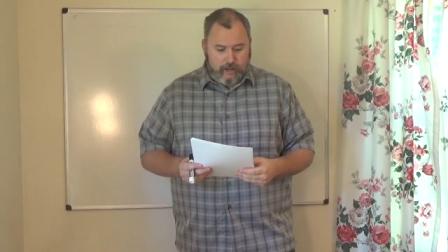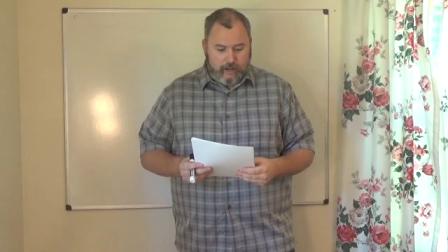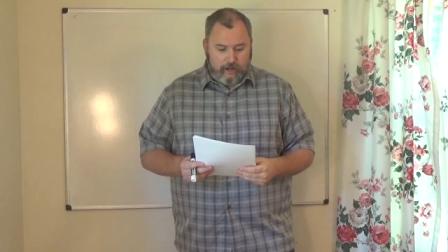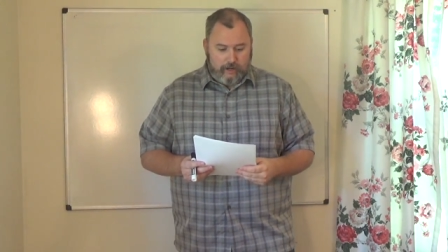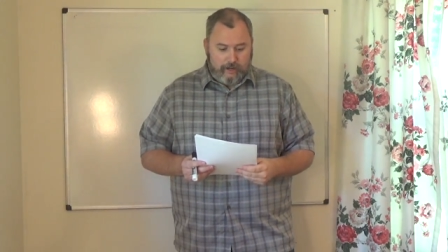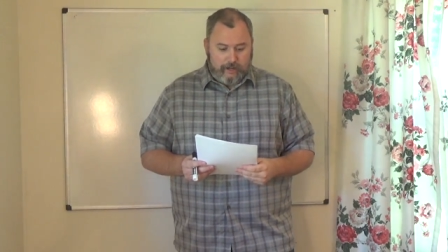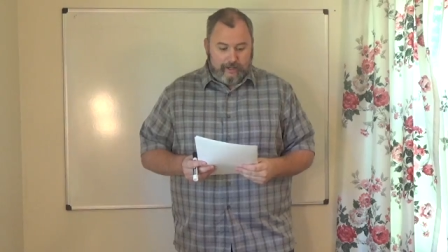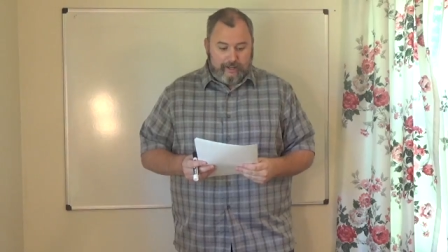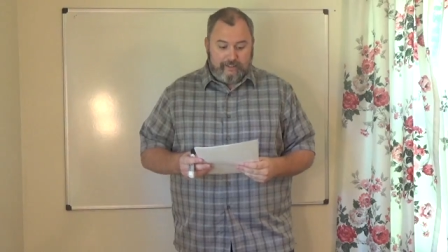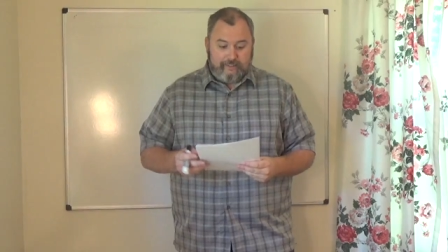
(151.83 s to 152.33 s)

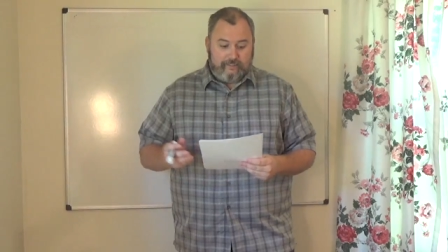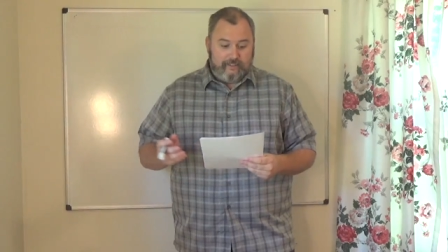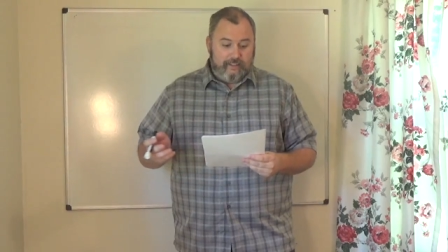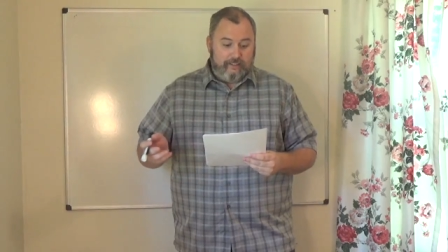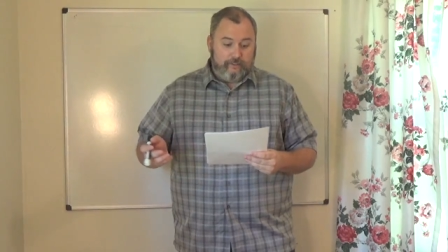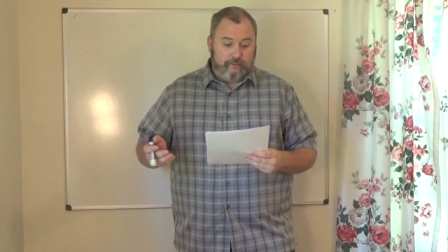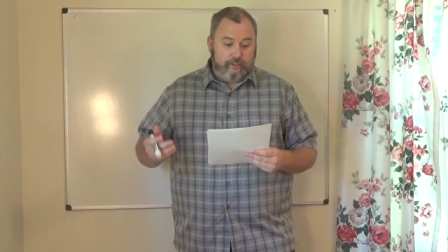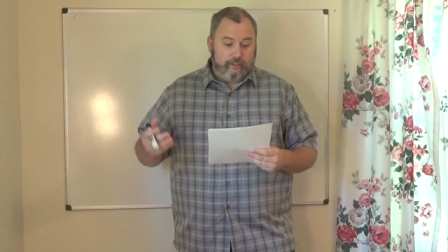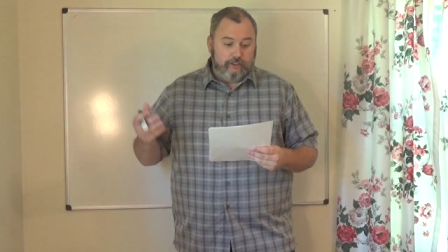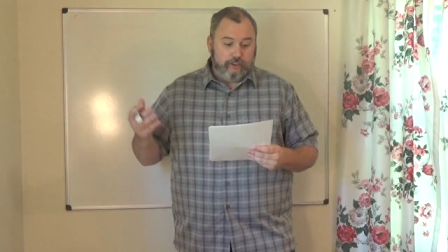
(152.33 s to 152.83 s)
All right, it
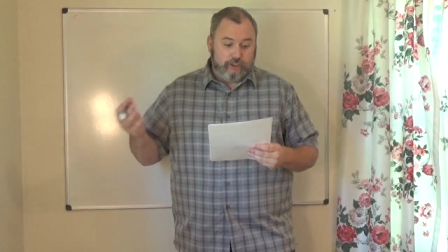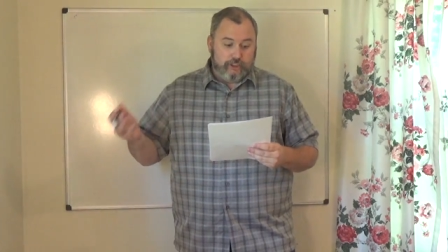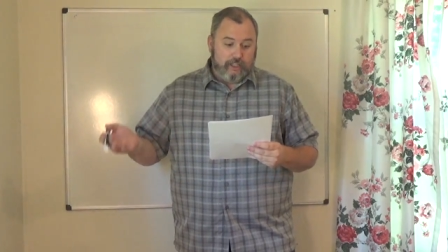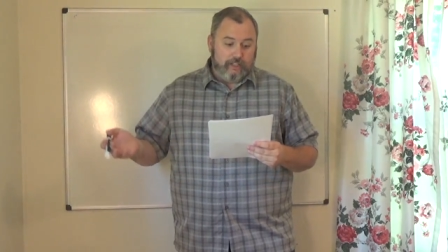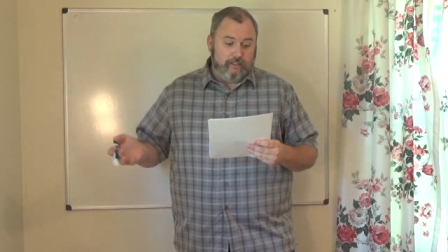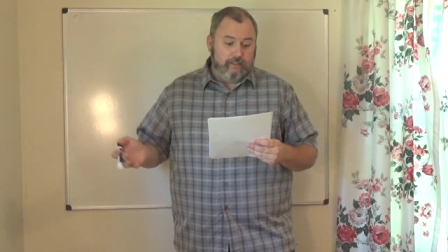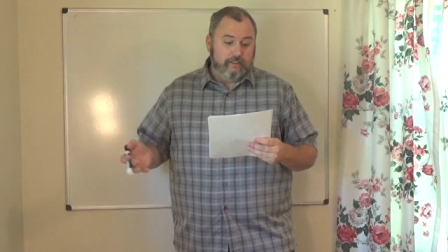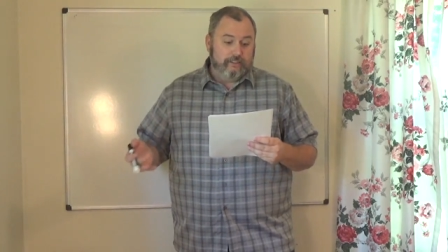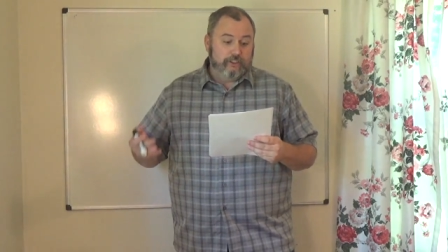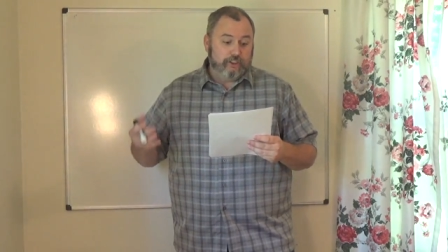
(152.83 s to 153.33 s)
says,
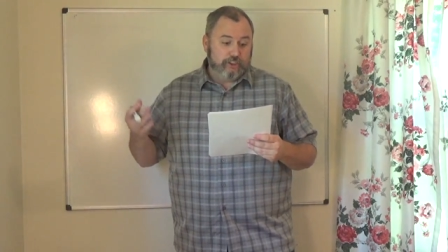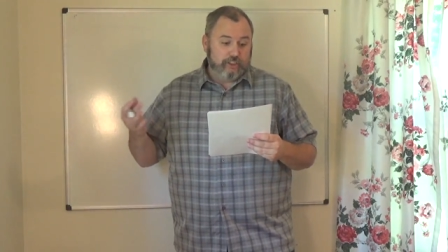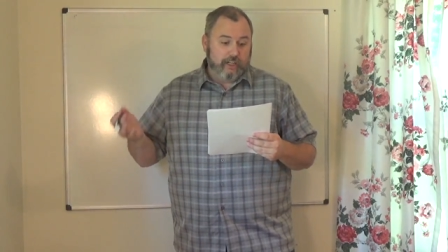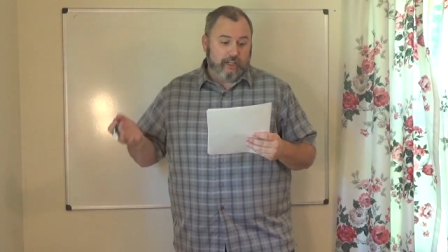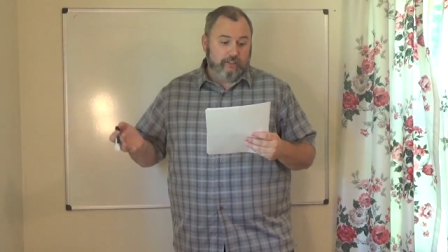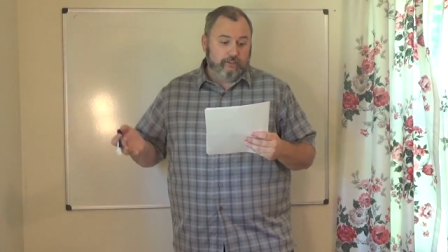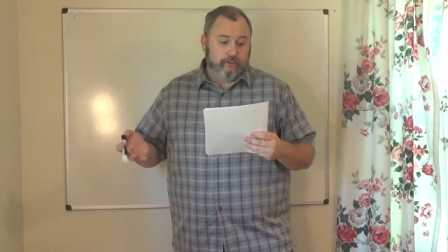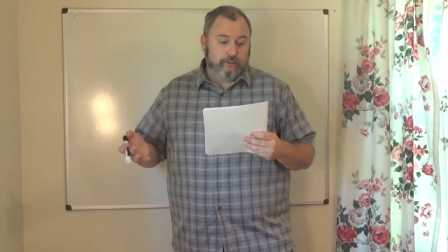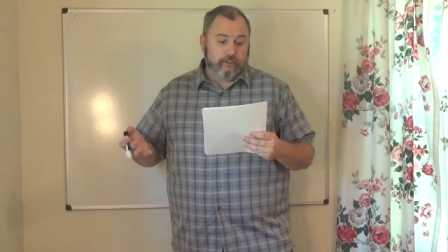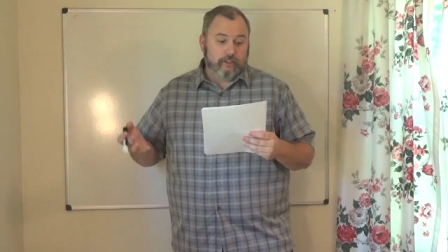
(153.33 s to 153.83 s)

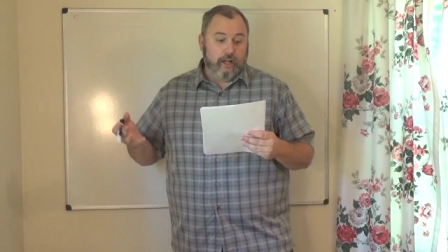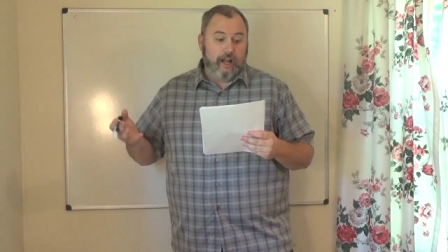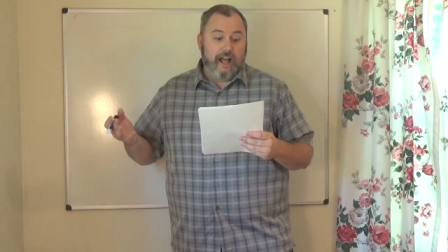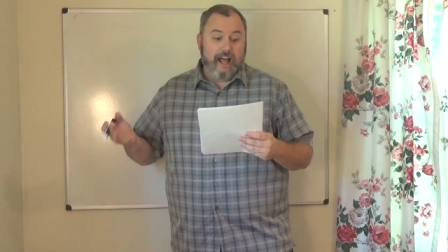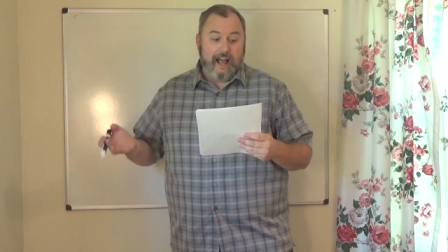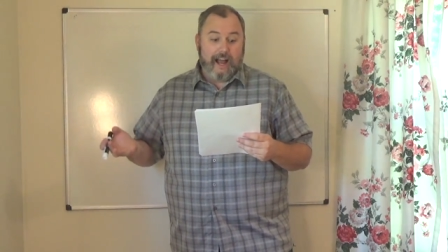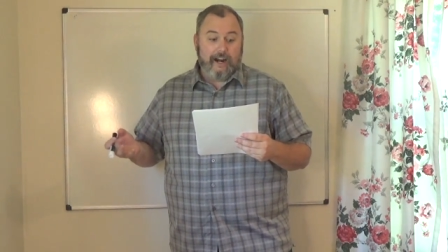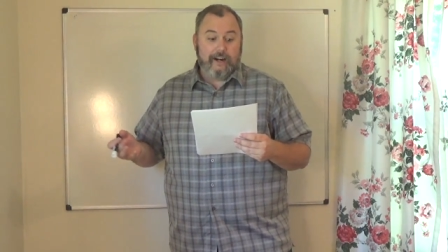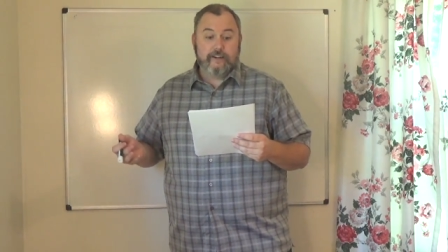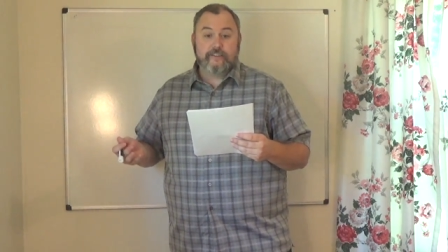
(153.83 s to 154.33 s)
Chandra
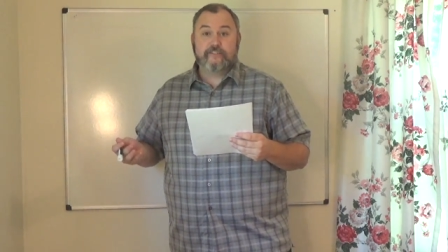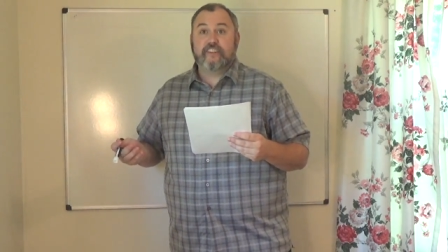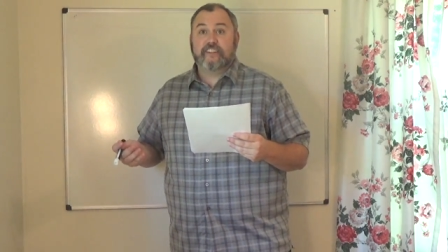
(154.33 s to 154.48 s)
hires